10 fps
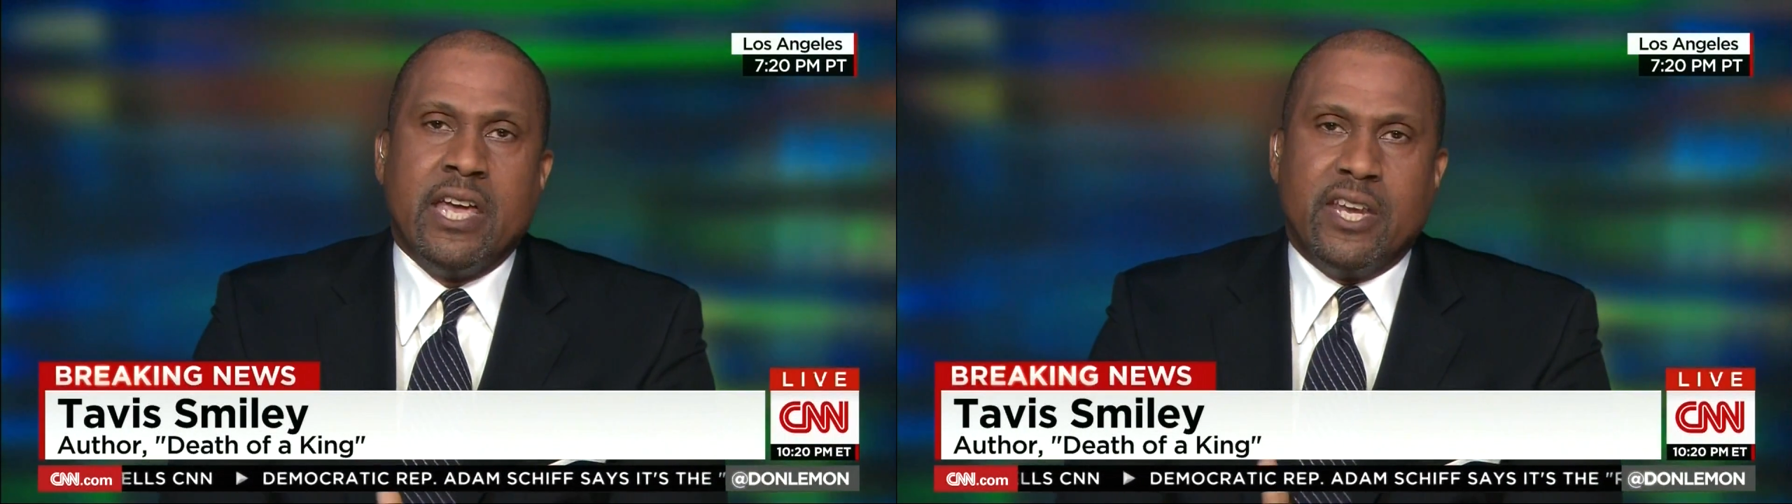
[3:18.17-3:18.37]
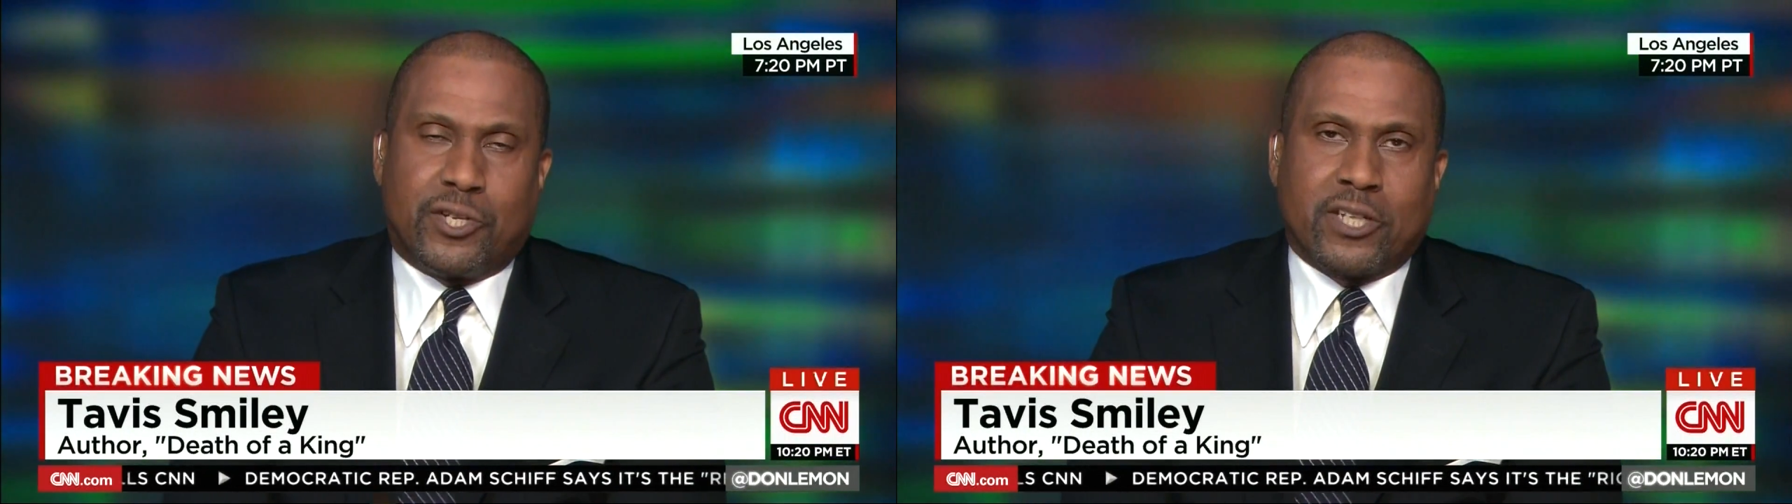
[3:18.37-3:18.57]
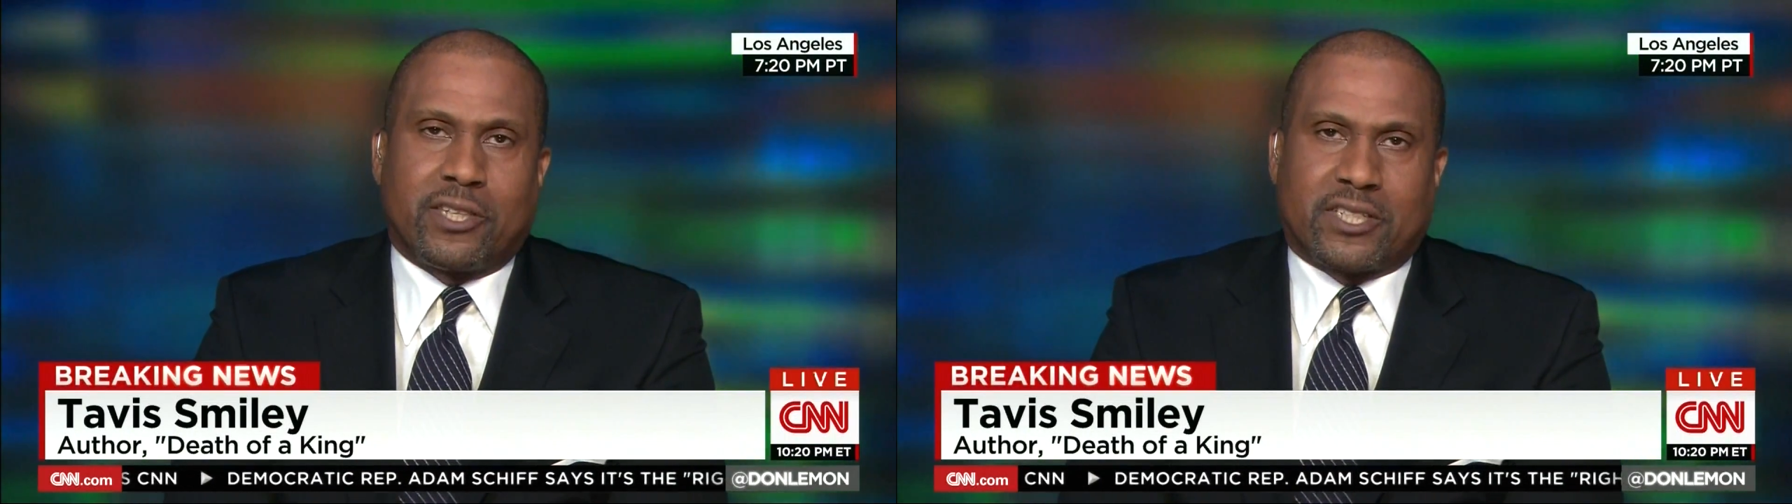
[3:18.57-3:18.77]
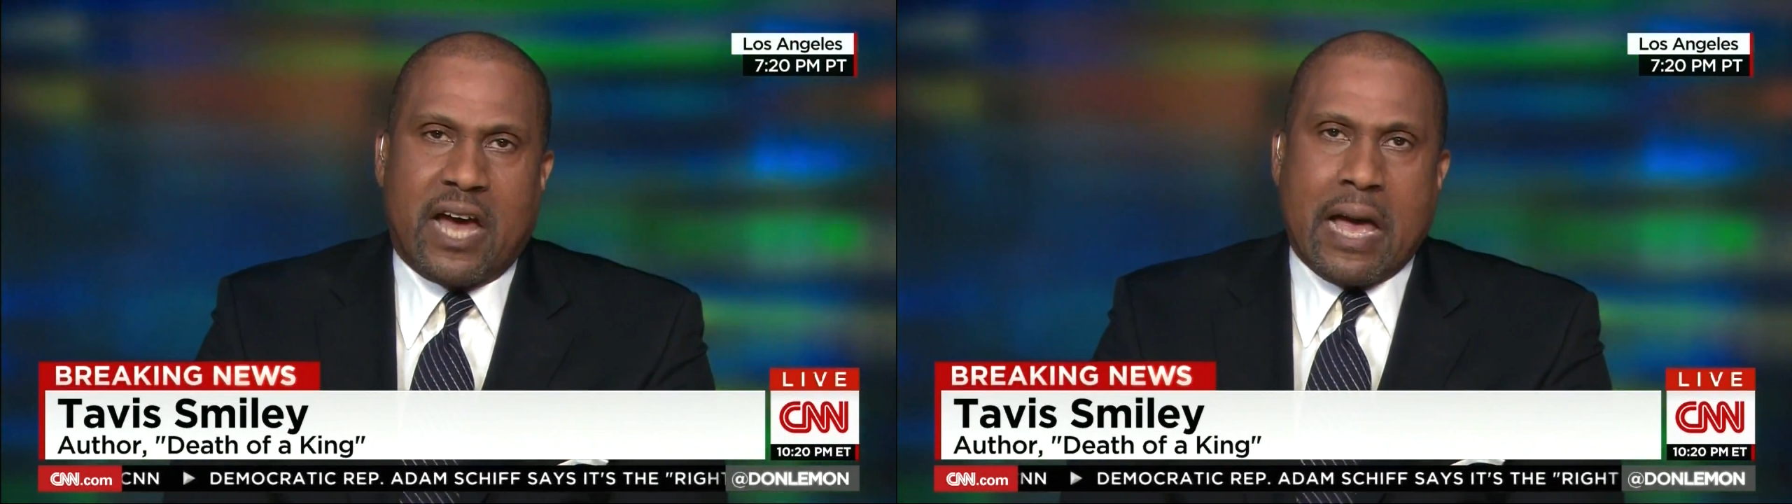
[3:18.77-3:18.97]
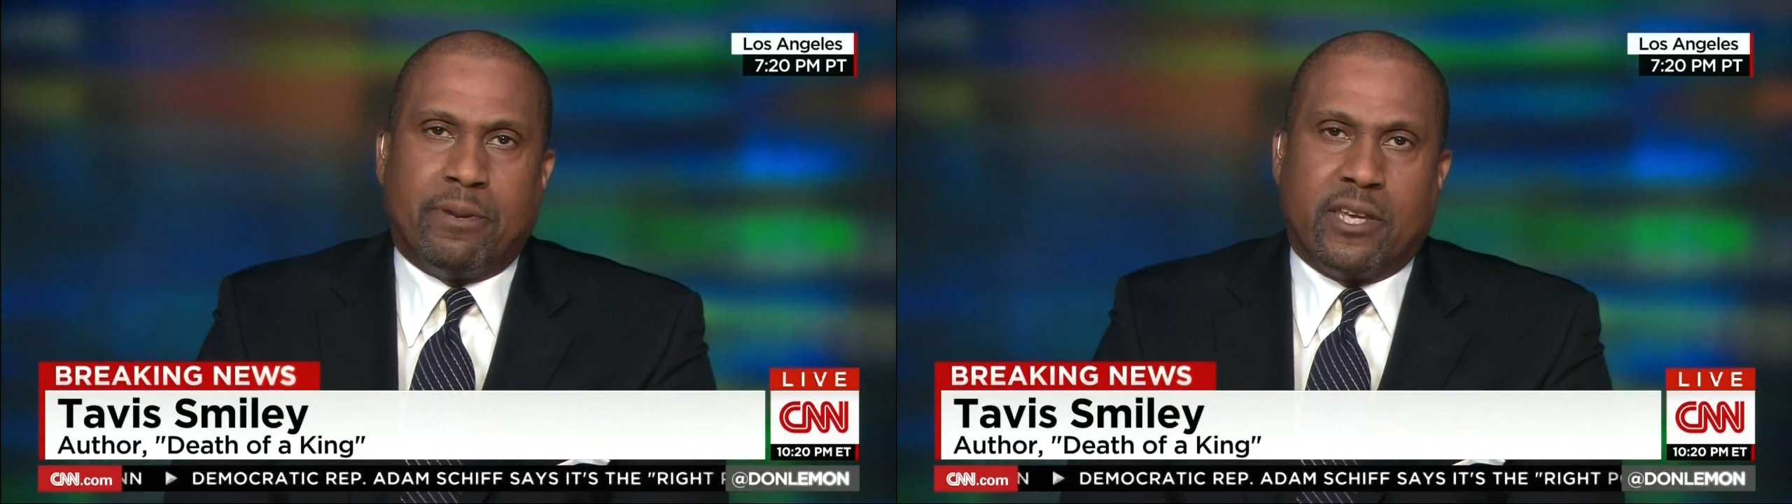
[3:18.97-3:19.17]
he took the
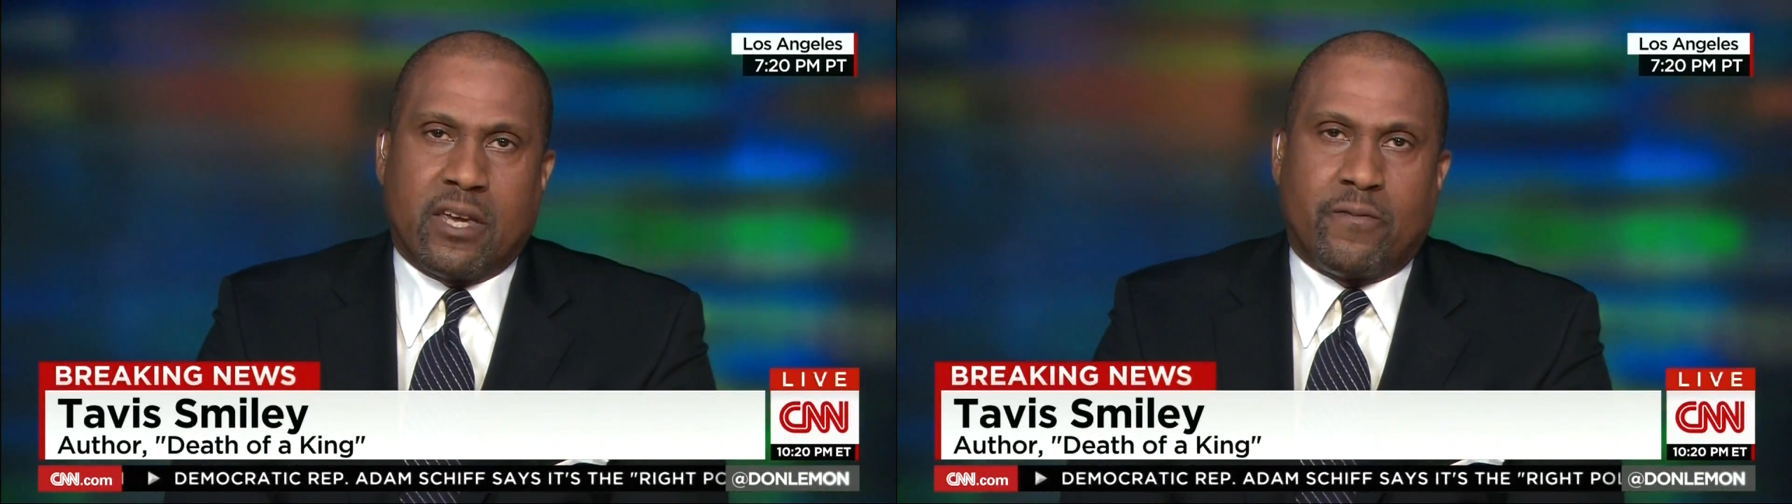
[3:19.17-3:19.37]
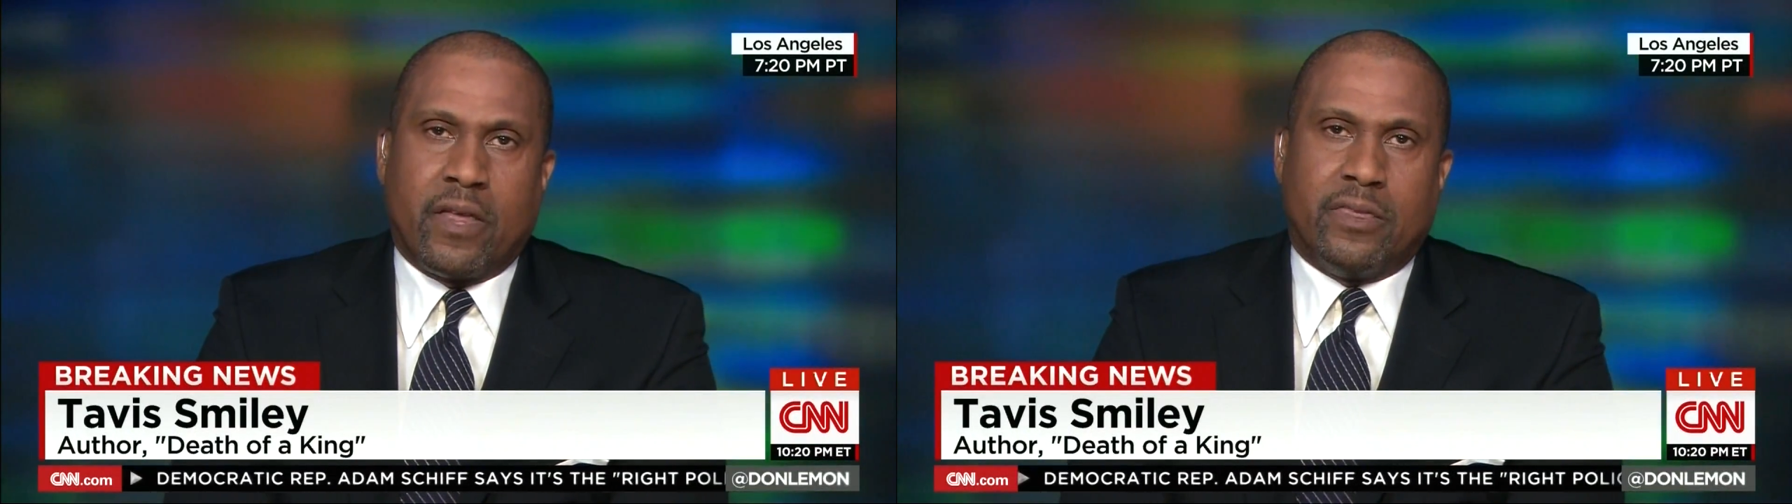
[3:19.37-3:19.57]
time to give